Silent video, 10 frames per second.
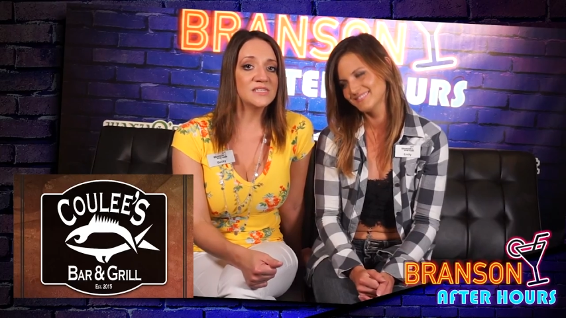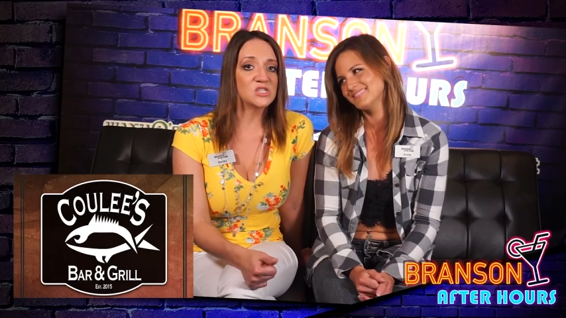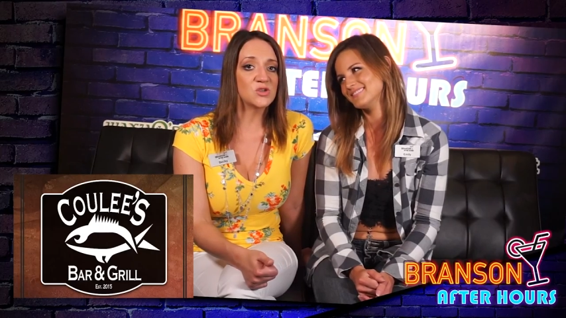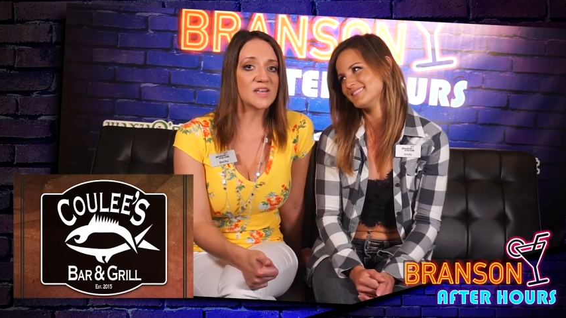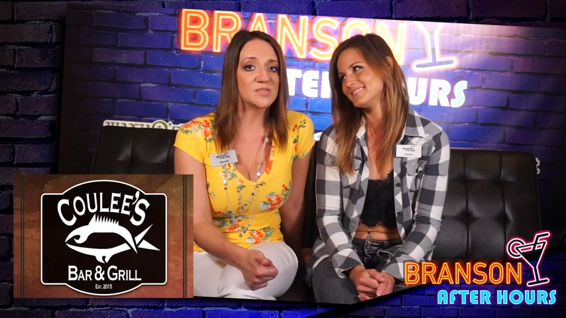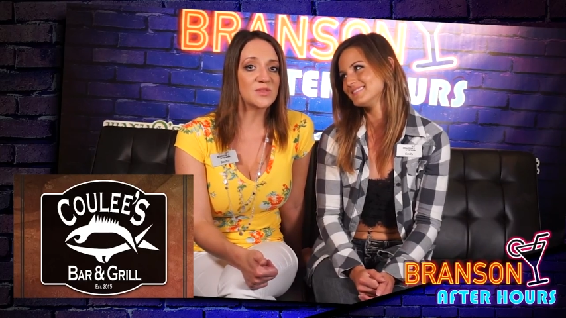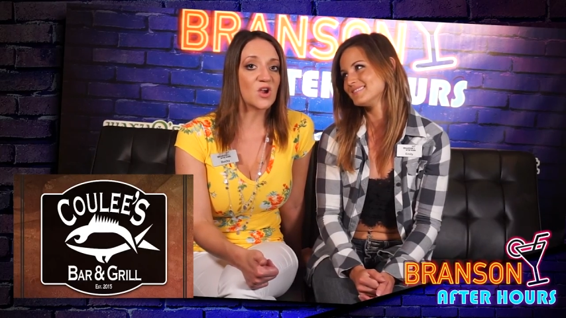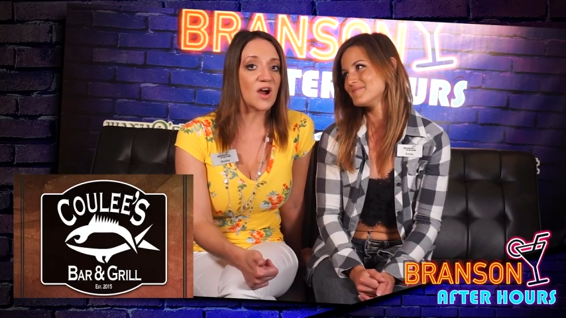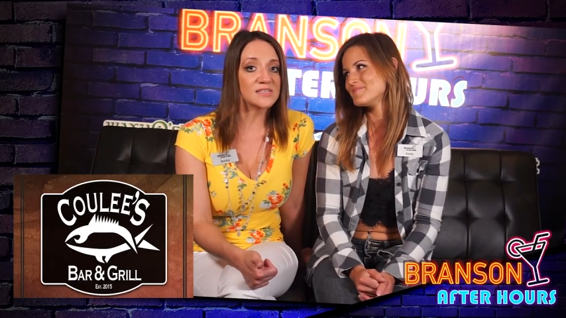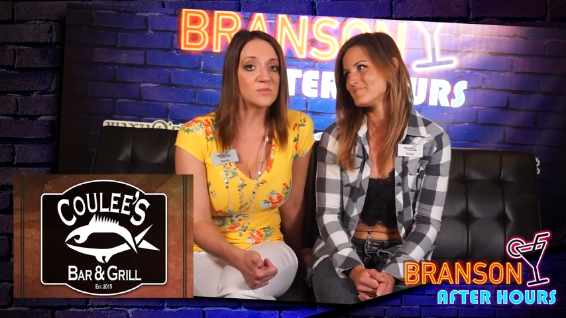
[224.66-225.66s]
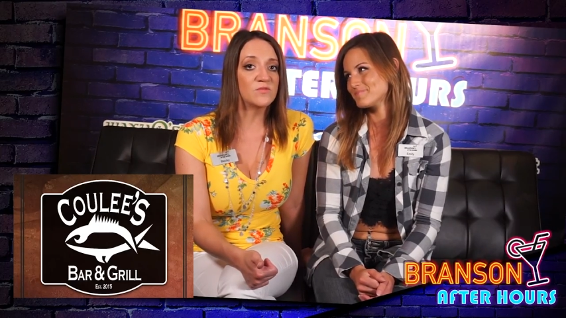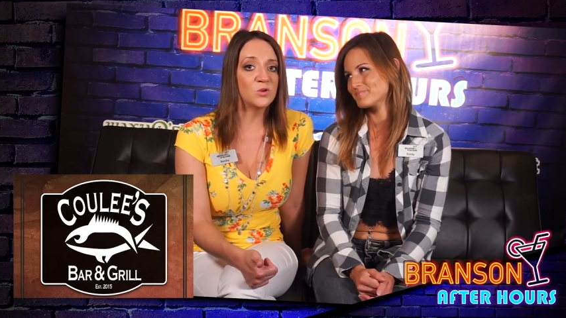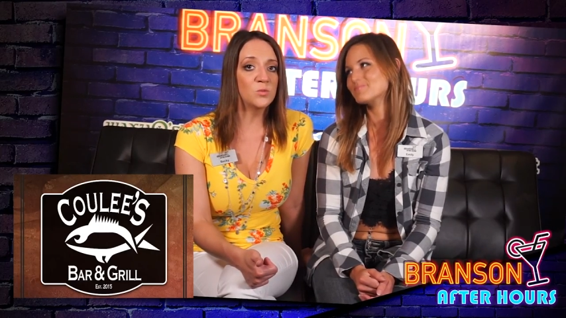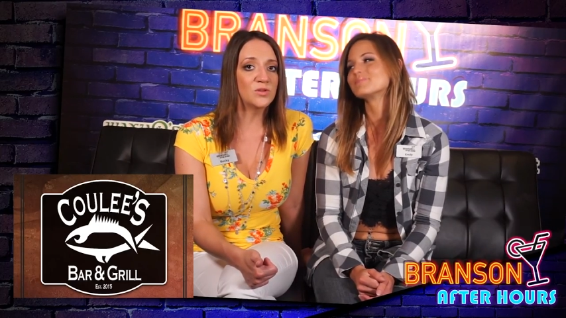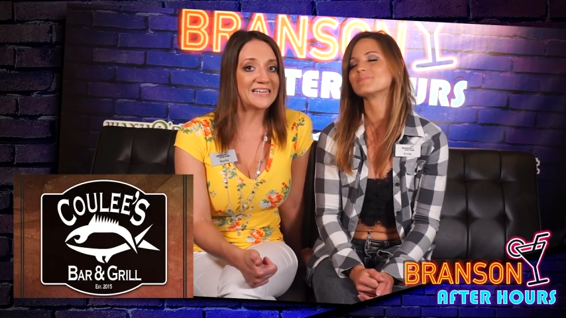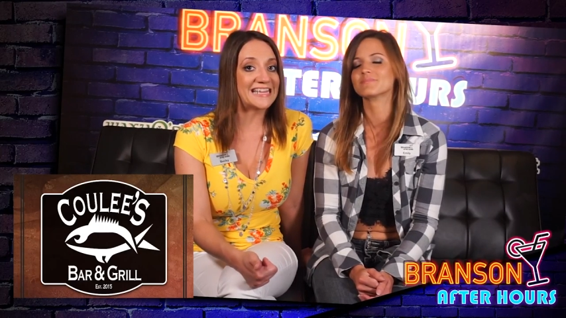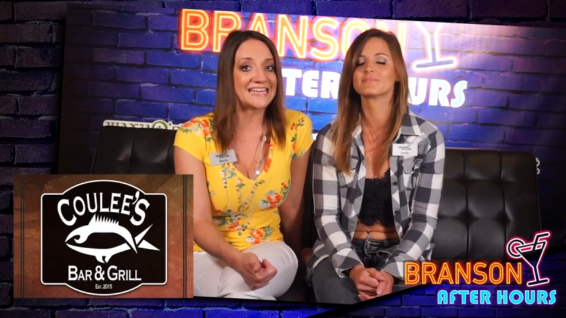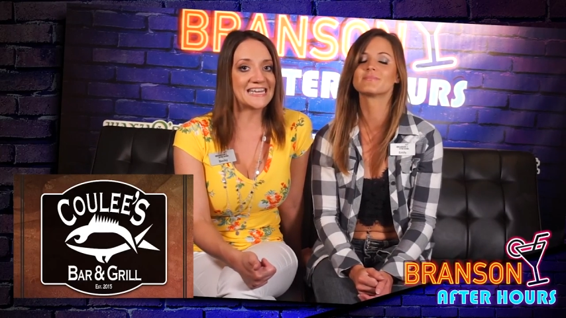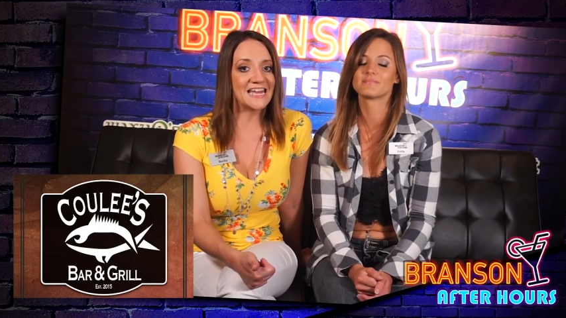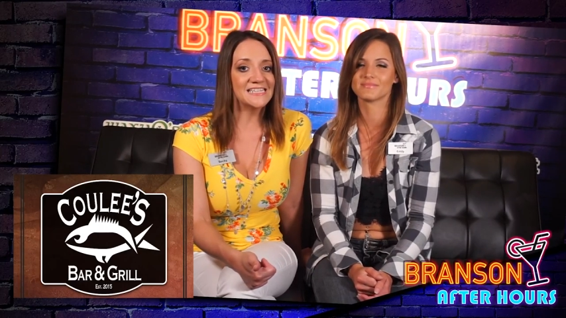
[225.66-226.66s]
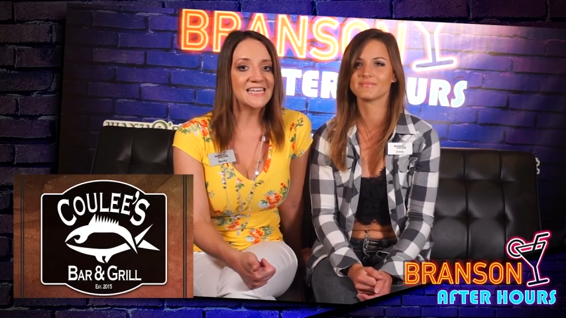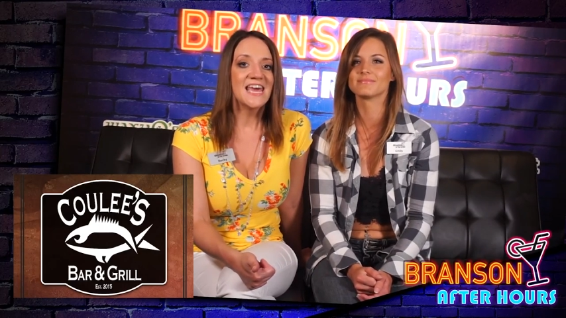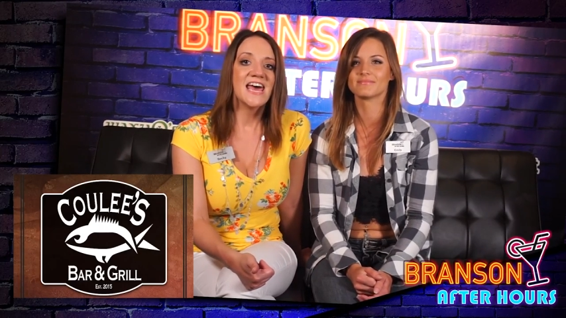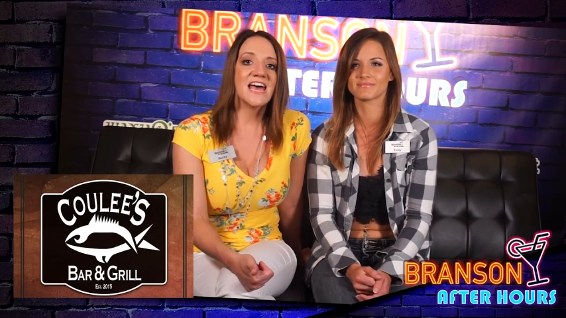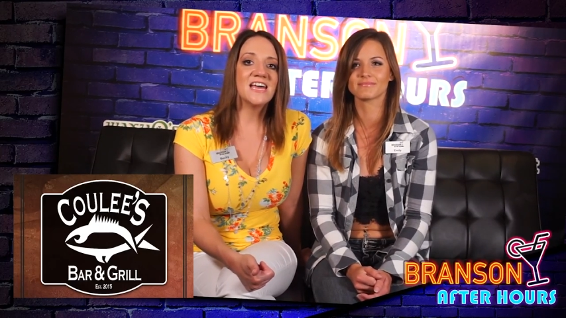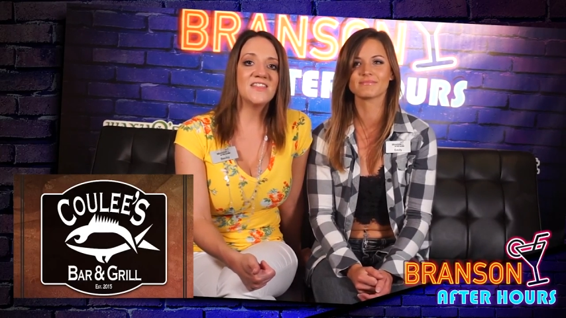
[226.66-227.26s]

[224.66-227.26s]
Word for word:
Speaker 1: to be at Cooley's and try some of their awesome food pretty late at night,